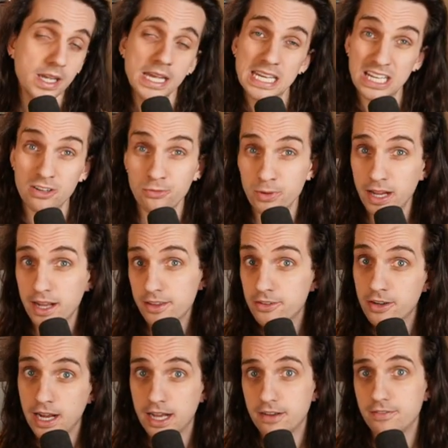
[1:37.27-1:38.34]
Now, if we either
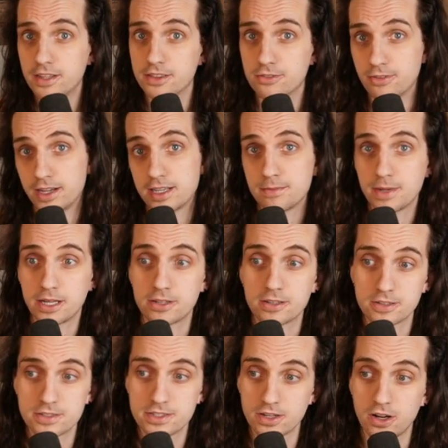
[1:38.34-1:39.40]
have that the random
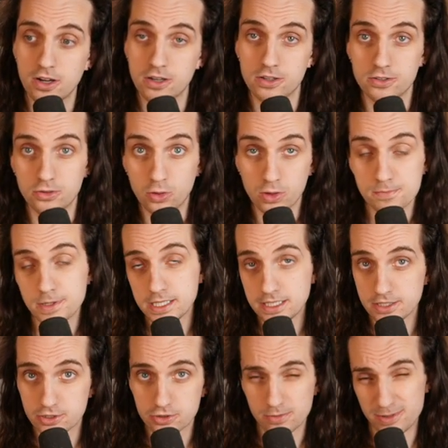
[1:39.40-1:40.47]
errors are normally
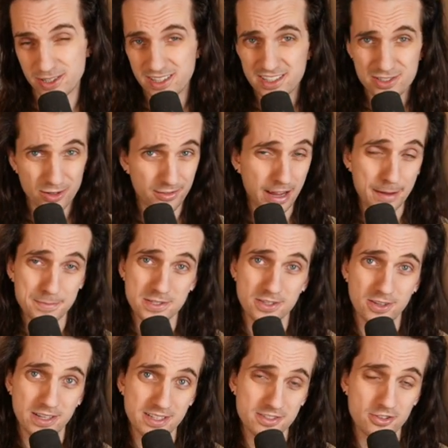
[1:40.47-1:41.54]
distributed, so if
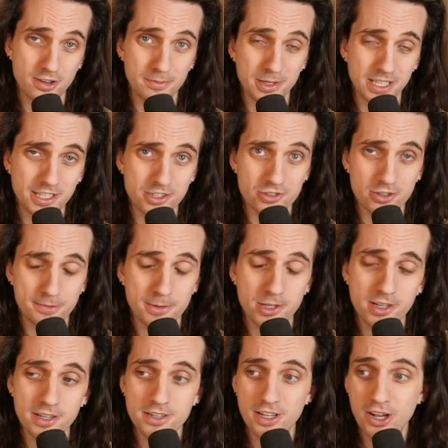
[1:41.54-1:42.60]
epsilon is normally
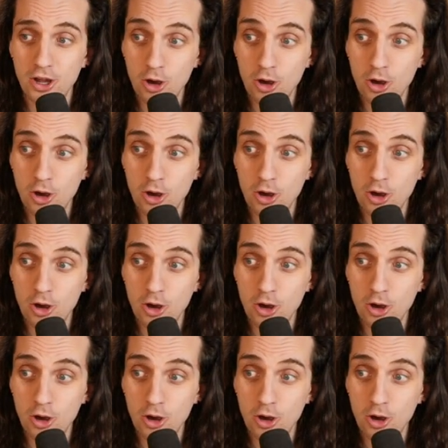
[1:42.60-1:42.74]
distributed,